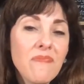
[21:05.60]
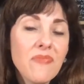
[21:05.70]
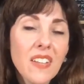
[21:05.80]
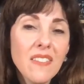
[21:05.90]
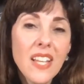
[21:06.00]

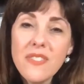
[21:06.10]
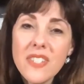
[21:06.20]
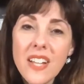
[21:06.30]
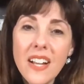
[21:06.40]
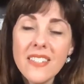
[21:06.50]

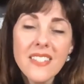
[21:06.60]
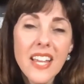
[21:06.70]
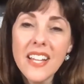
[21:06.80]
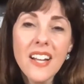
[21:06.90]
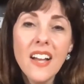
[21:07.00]
lifestyle,
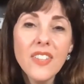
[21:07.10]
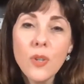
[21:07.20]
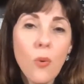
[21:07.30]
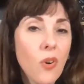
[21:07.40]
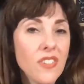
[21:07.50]
staying on the
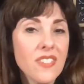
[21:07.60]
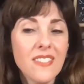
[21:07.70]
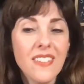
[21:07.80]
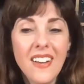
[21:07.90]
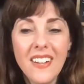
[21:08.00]
course
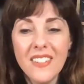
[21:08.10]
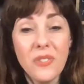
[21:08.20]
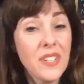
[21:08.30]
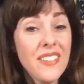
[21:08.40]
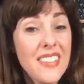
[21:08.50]

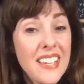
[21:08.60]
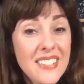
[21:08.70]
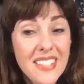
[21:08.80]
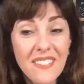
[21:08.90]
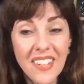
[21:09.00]
during
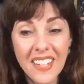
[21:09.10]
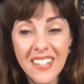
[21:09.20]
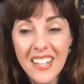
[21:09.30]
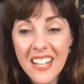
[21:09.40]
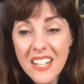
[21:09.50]
Thanksgiving.
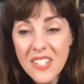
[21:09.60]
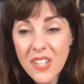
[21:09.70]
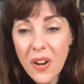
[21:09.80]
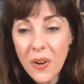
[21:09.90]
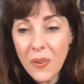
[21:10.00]

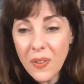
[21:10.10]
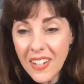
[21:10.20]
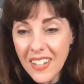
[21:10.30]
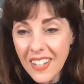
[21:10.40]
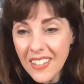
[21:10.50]
So
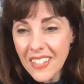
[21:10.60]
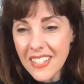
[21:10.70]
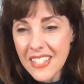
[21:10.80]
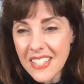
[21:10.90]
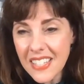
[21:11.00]

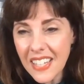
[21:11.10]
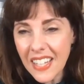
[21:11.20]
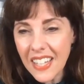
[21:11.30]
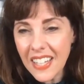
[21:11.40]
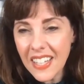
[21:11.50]
let's see.